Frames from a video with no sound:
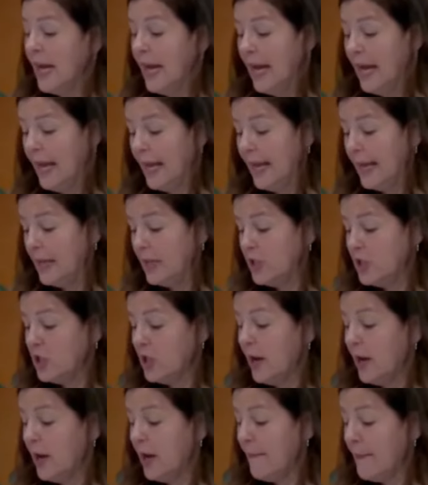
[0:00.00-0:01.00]
age,
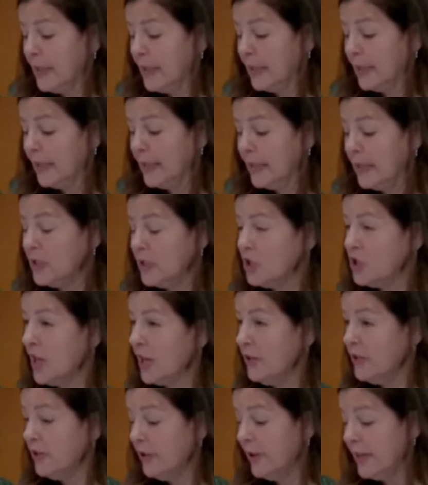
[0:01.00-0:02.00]
ability, gender